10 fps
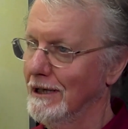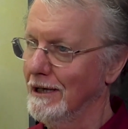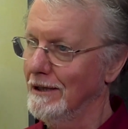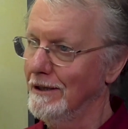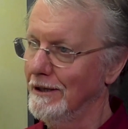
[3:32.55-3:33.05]

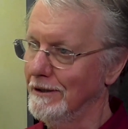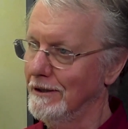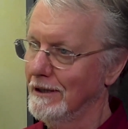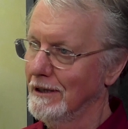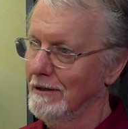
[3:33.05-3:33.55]
and that
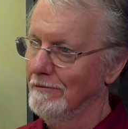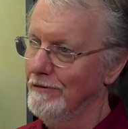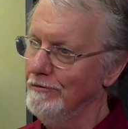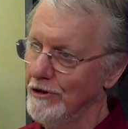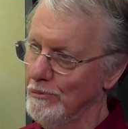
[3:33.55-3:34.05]

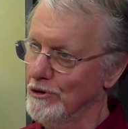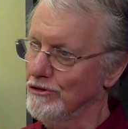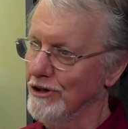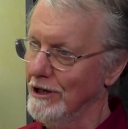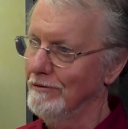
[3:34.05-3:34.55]

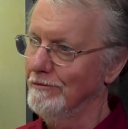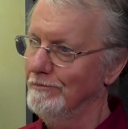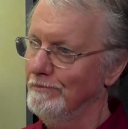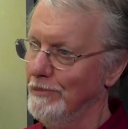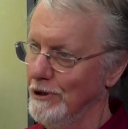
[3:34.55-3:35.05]
50% of
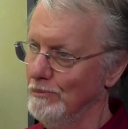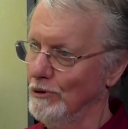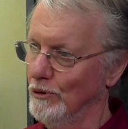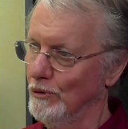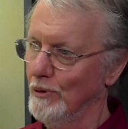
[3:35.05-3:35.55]

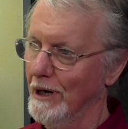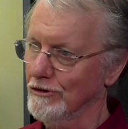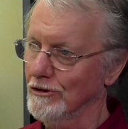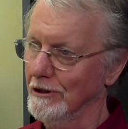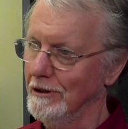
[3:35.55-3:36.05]
people who
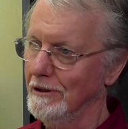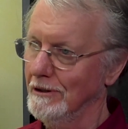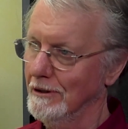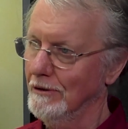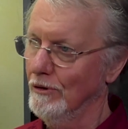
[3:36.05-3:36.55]

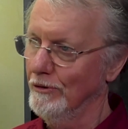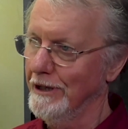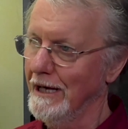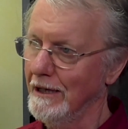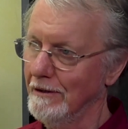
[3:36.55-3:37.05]
actually are
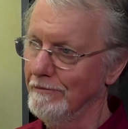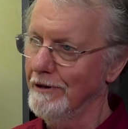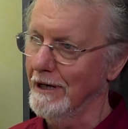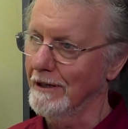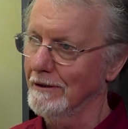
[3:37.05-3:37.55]
on the end
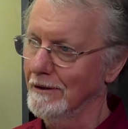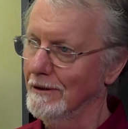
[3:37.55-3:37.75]
of that